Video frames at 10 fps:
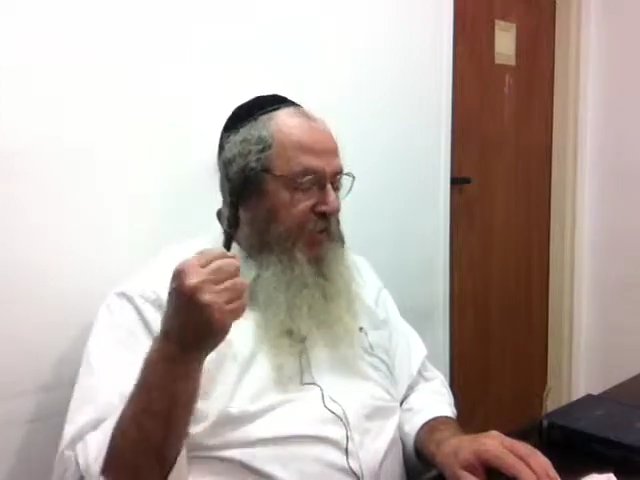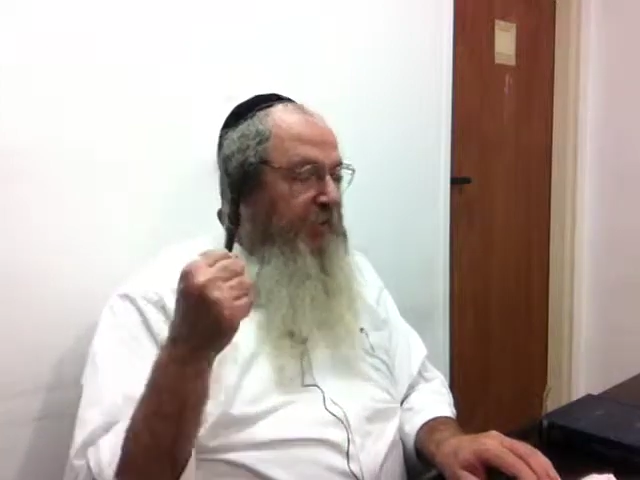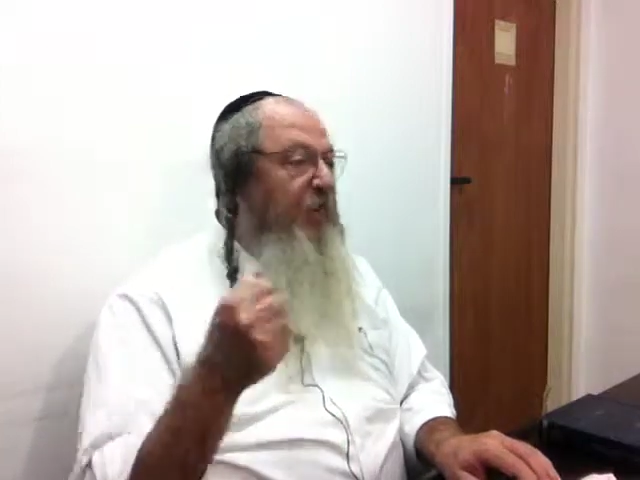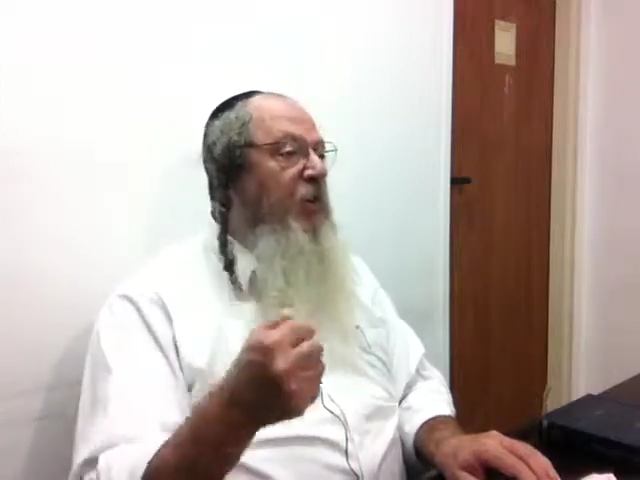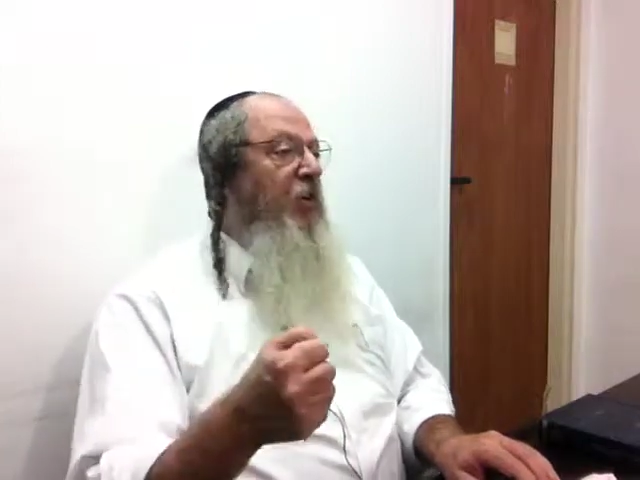
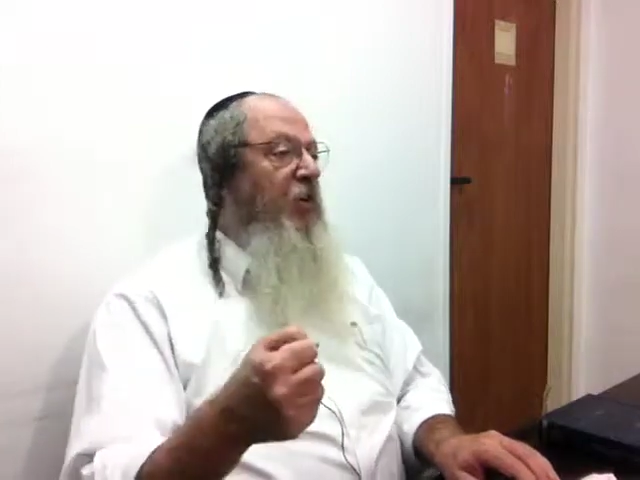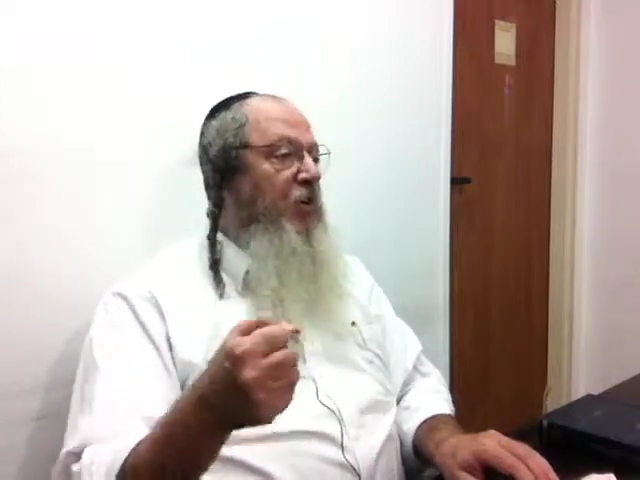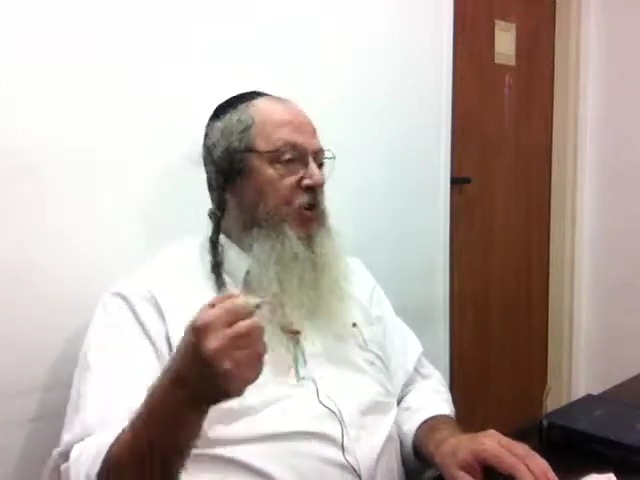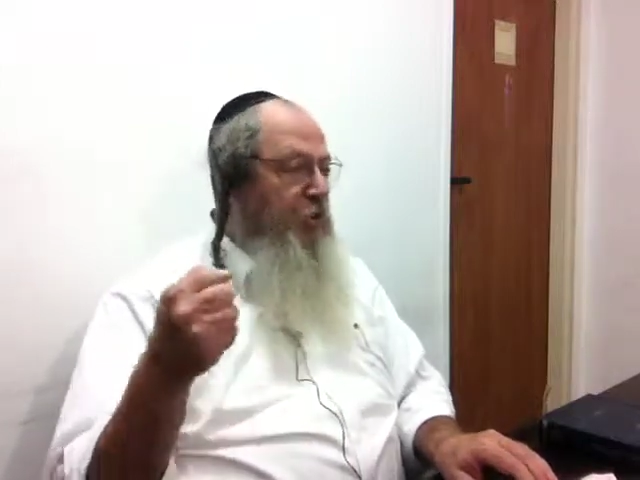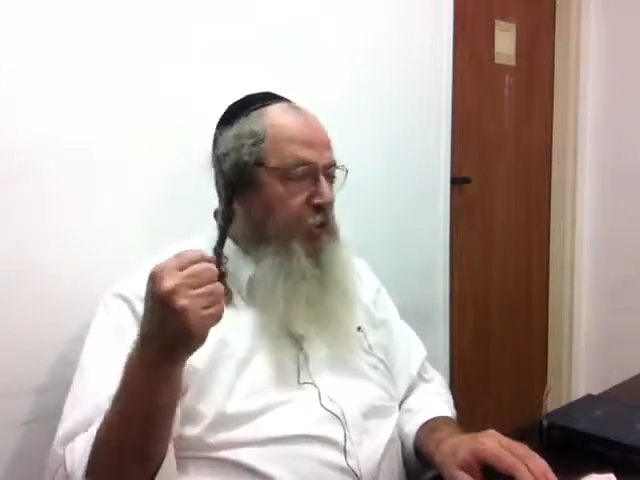
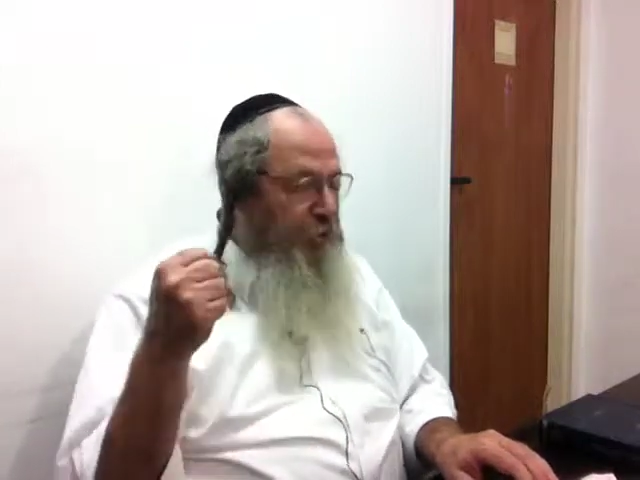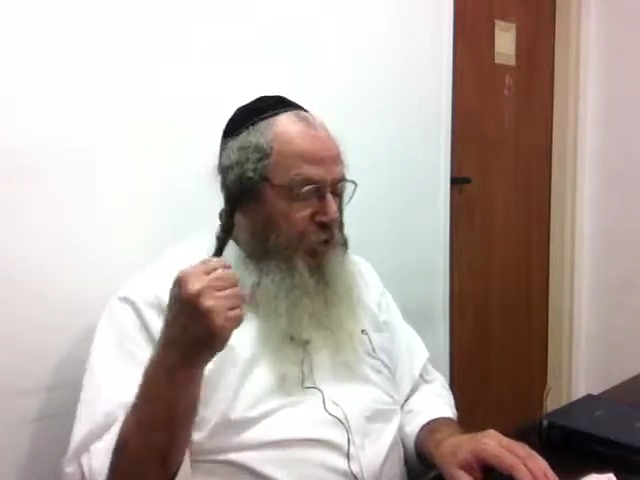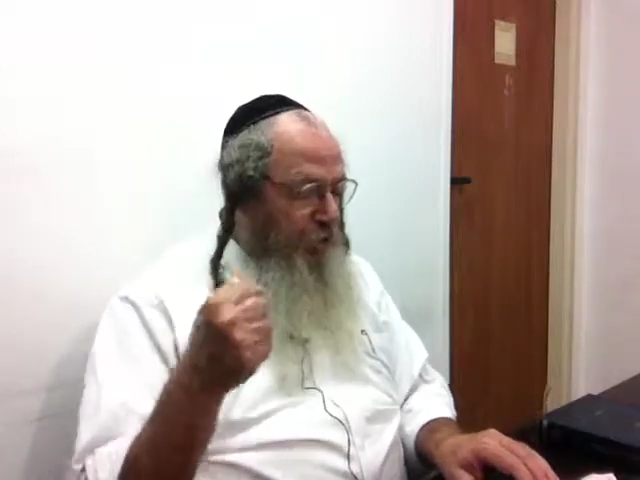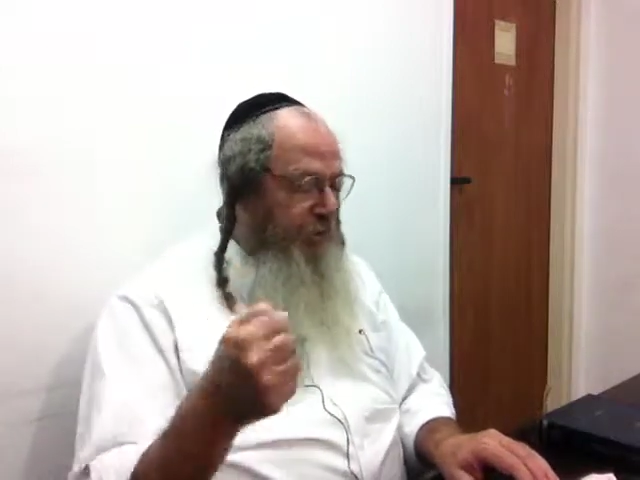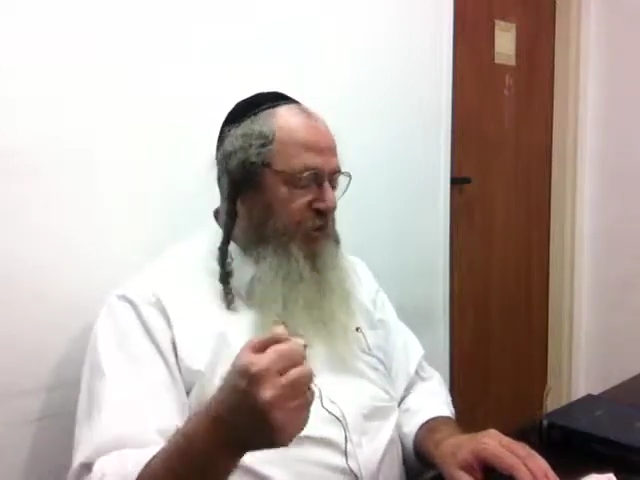tefillah and
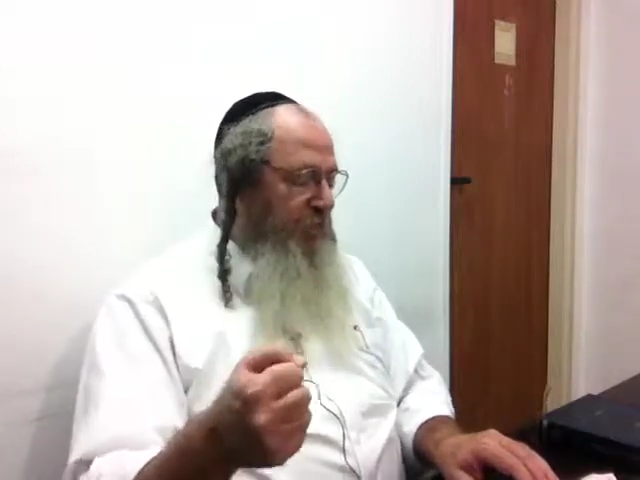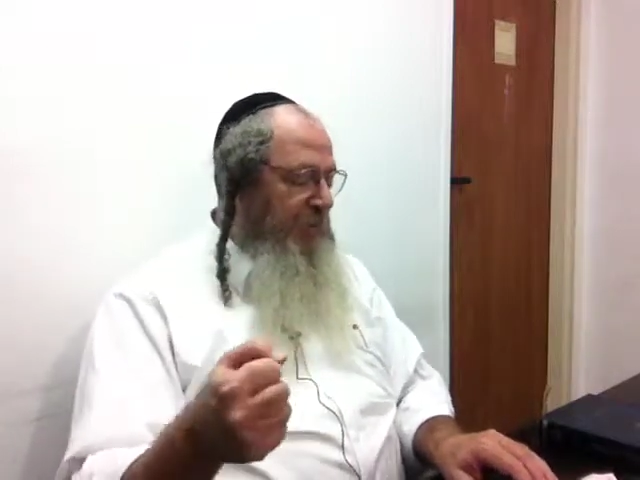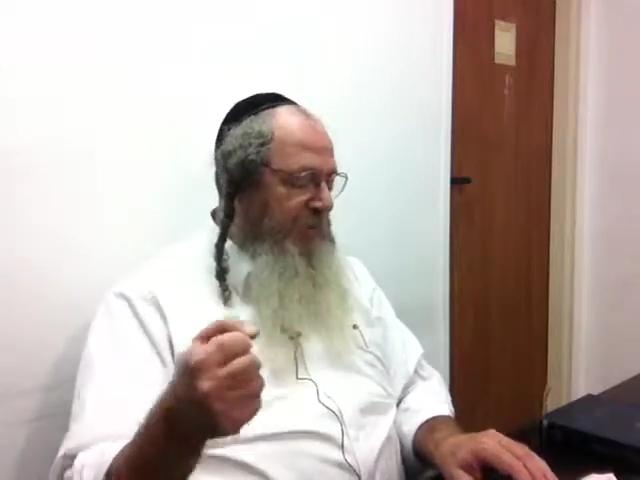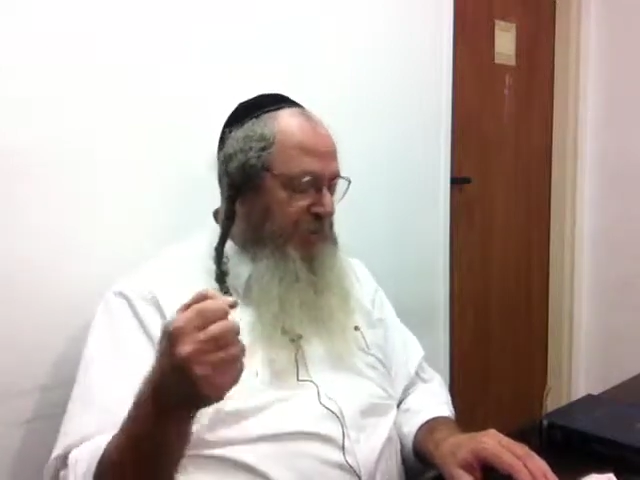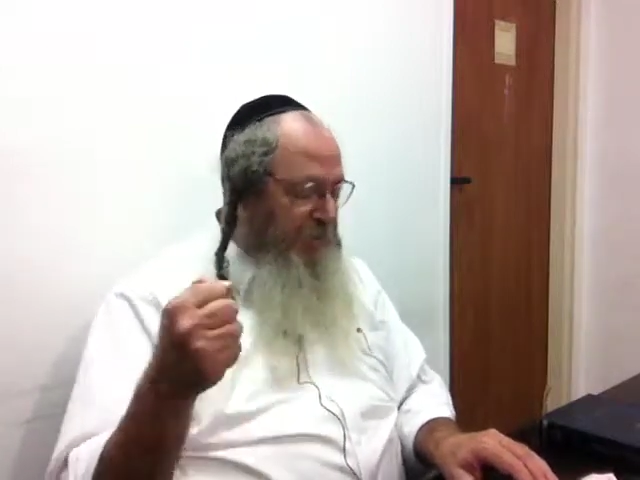
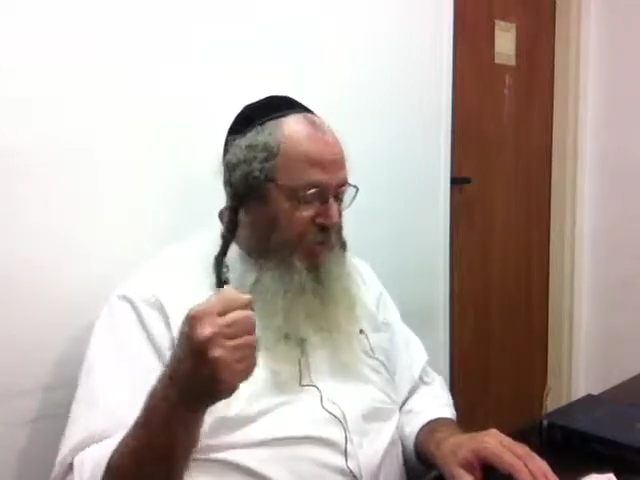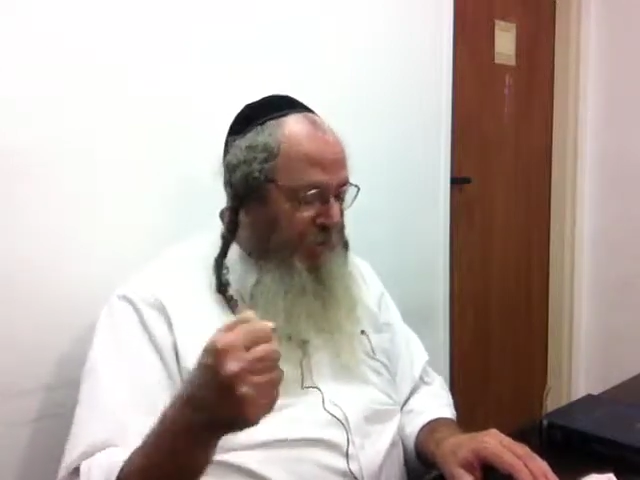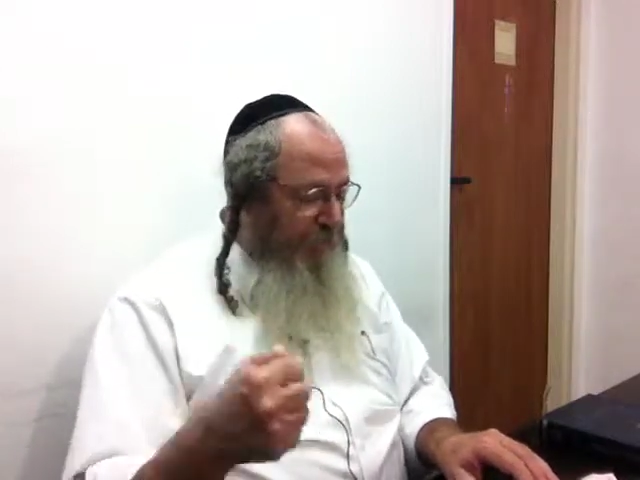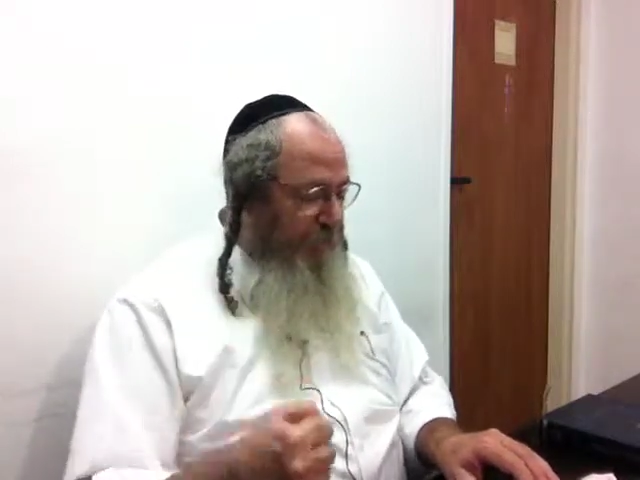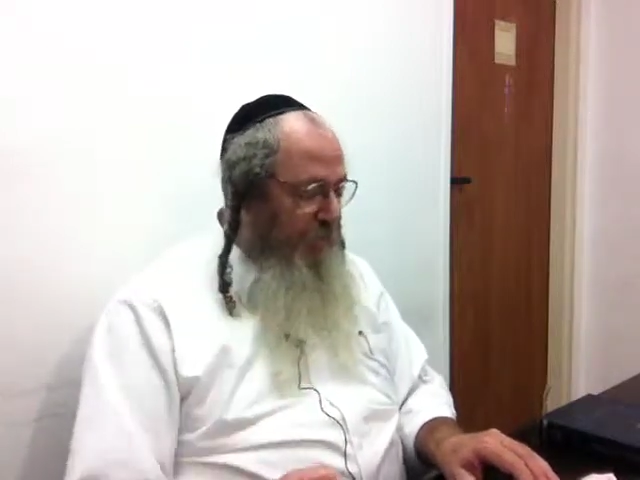tshuva,
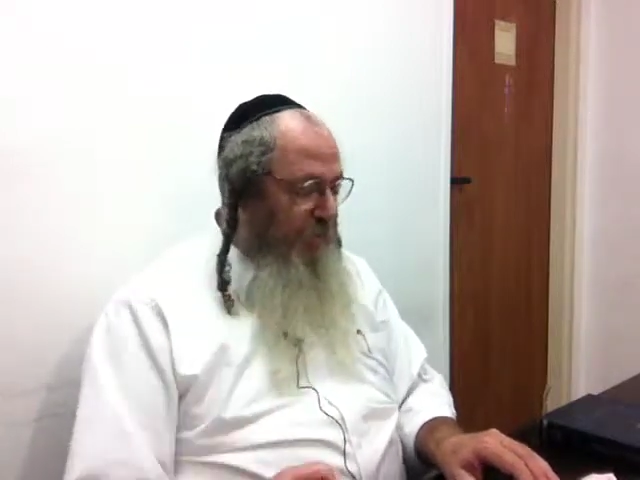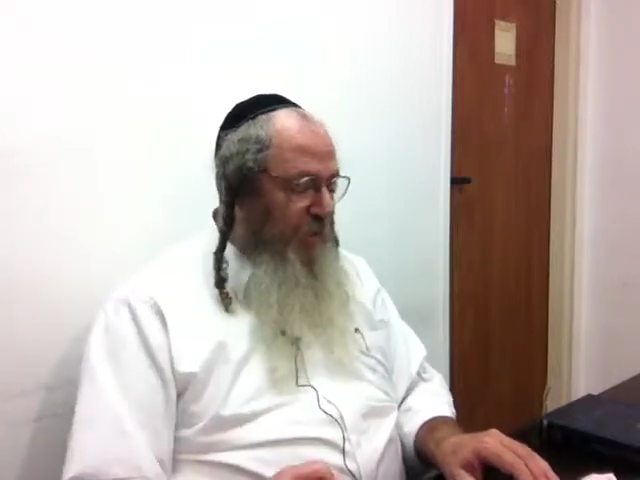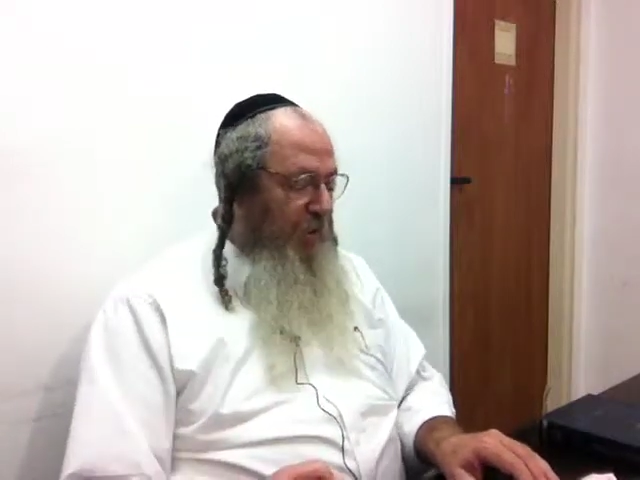and